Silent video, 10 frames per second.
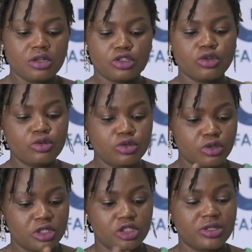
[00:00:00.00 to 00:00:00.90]
So though
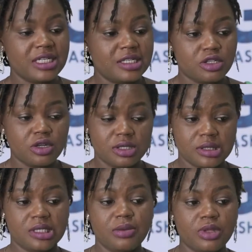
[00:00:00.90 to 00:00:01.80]
the threading is not the
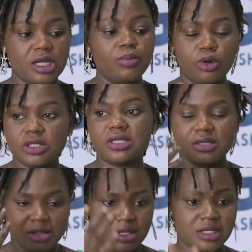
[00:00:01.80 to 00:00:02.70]
same thing, but
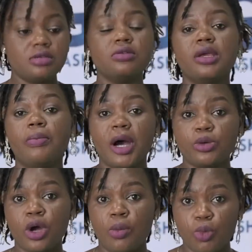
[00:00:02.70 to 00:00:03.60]
still in
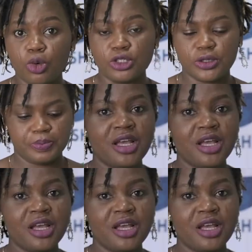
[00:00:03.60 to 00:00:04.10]
manual mode.